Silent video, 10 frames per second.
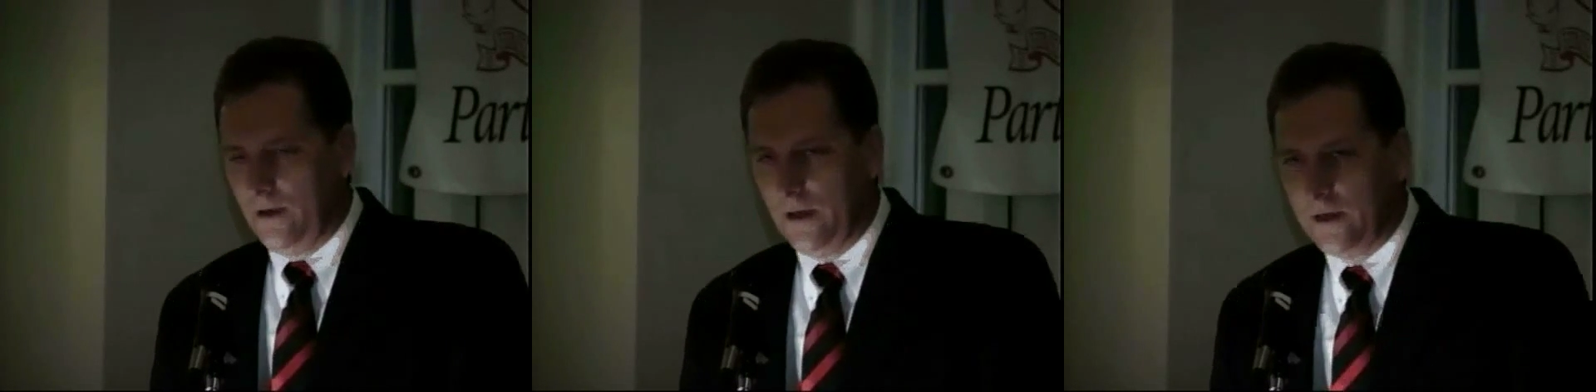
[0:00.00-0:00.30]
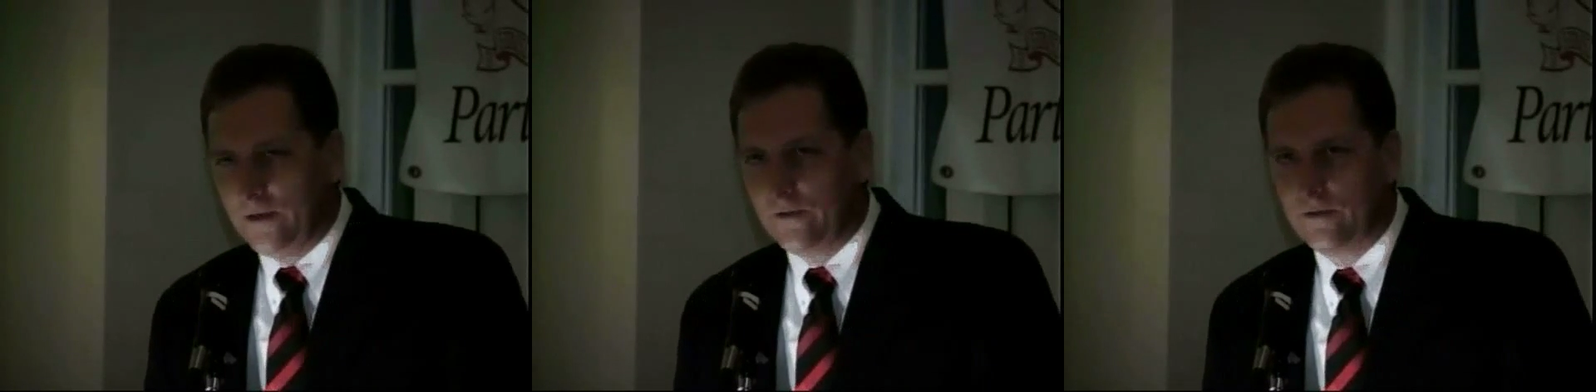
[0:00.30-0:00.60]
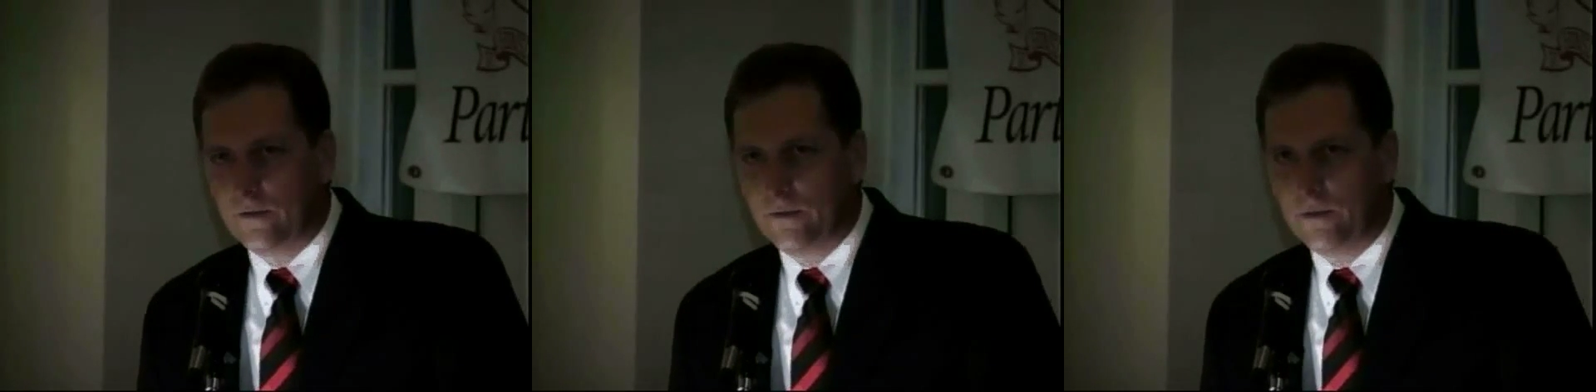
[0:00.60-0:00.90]

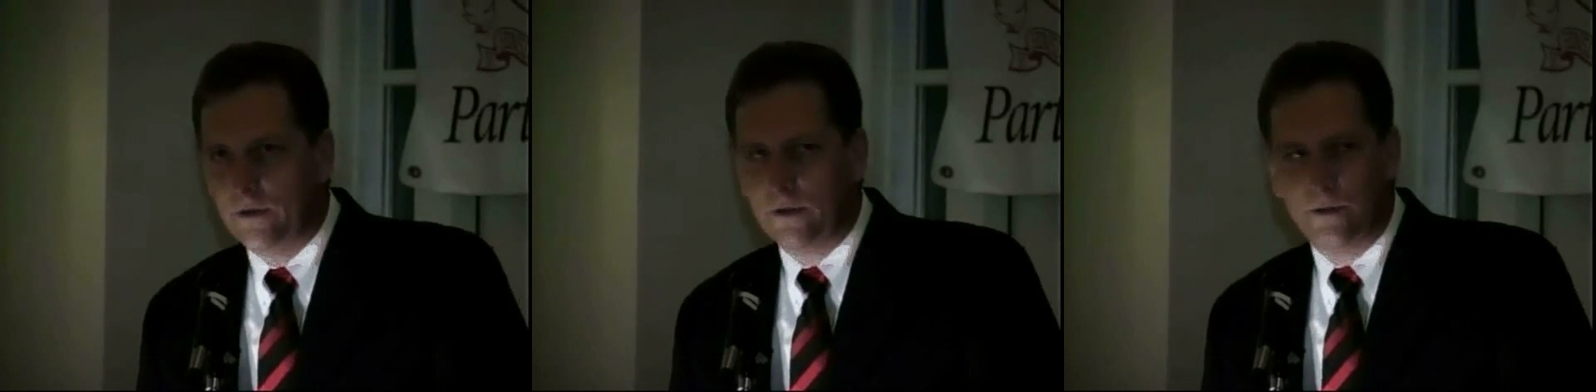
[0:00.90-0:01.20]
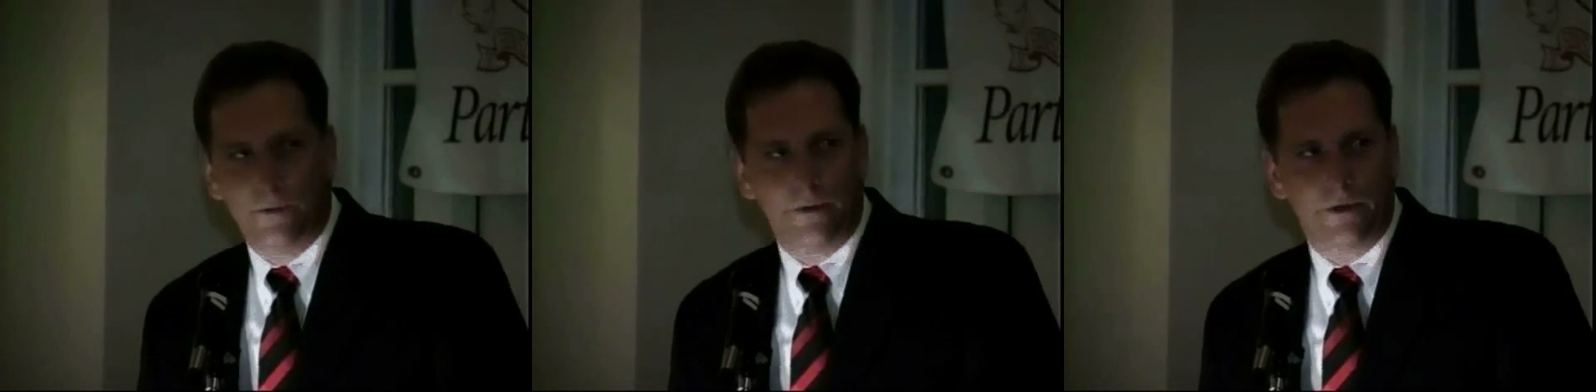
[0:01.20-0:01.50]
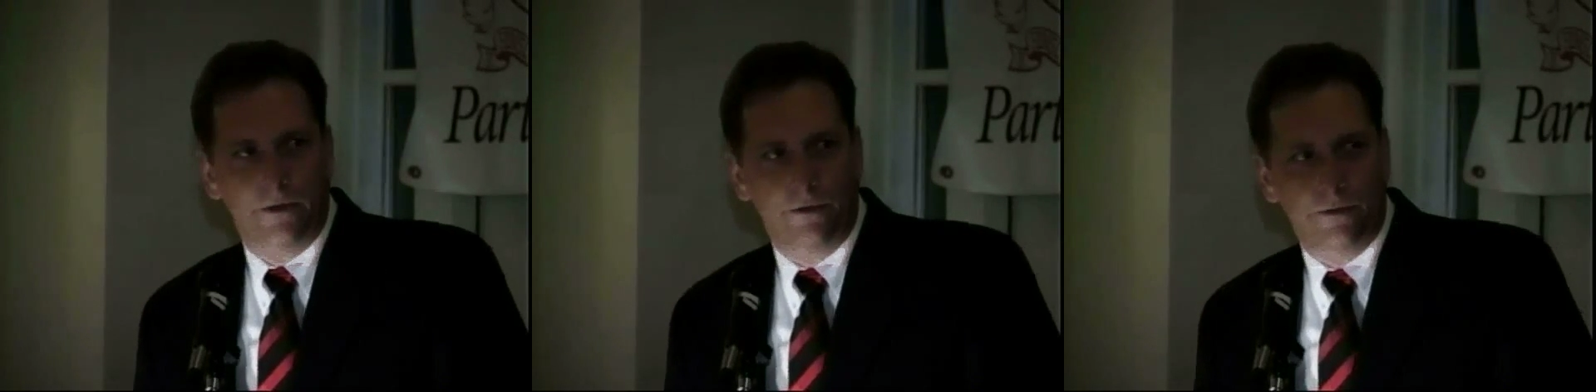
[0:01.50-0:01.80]
eggs, we didn't know what we were
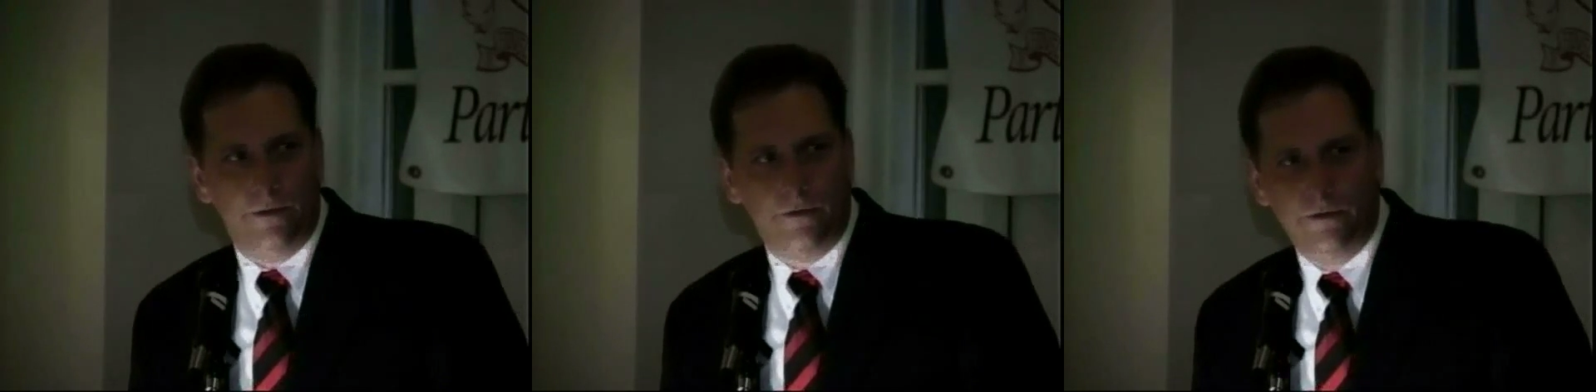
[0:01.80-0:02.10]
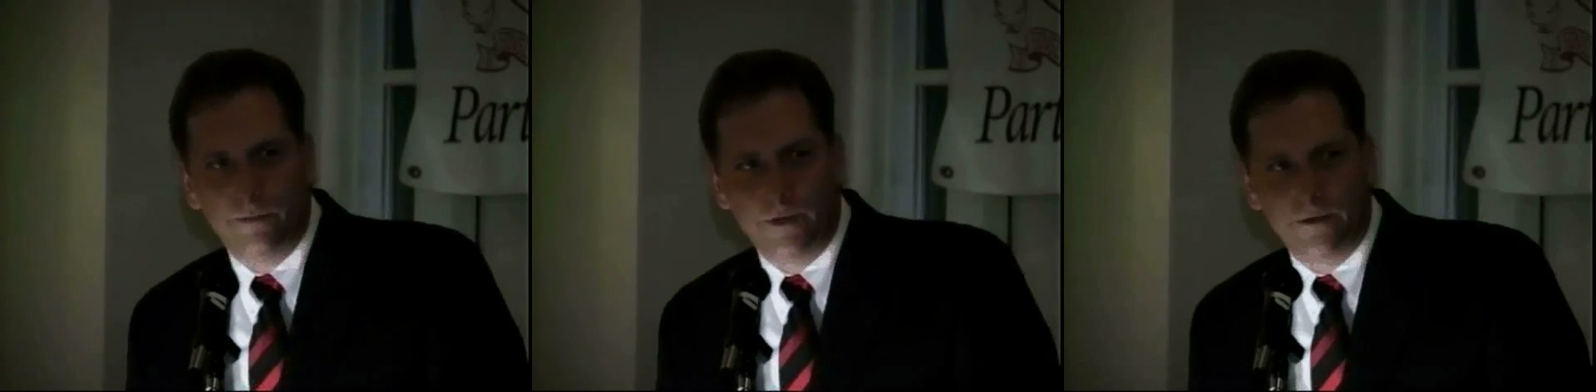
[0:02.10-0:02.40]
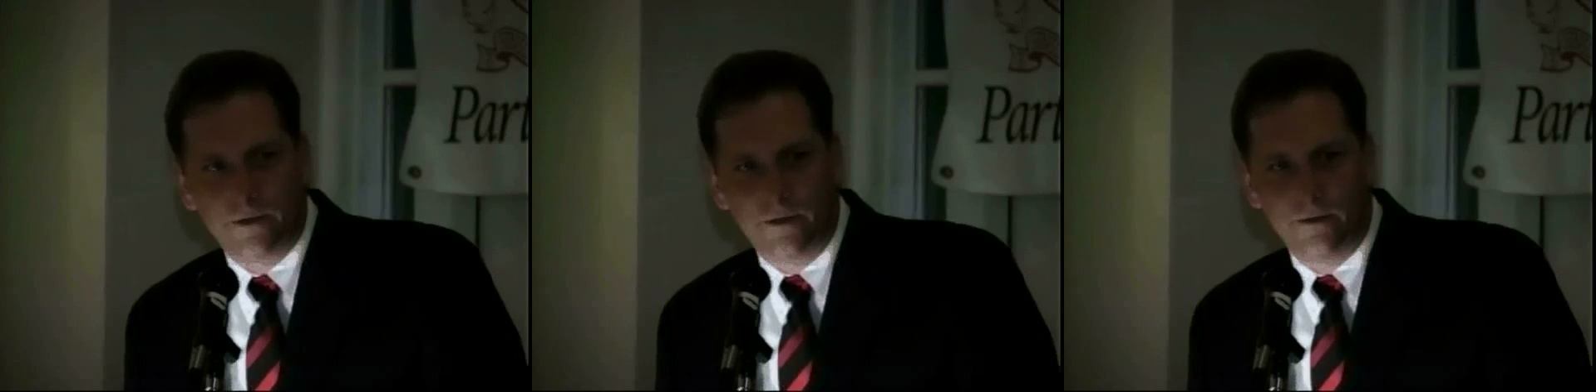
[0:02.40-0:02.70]
going to do with you 2 months
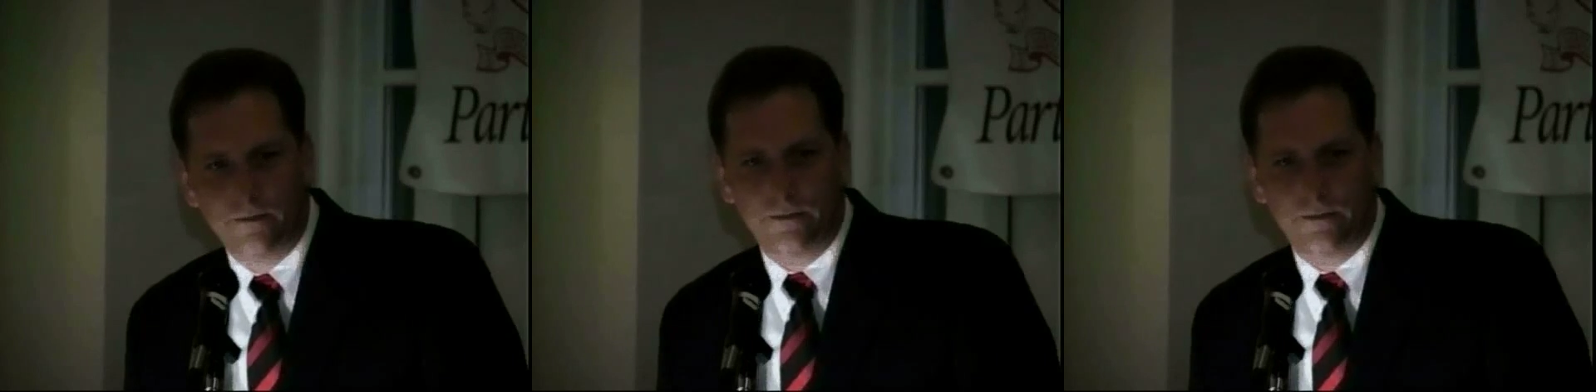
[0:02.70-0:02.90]
ago,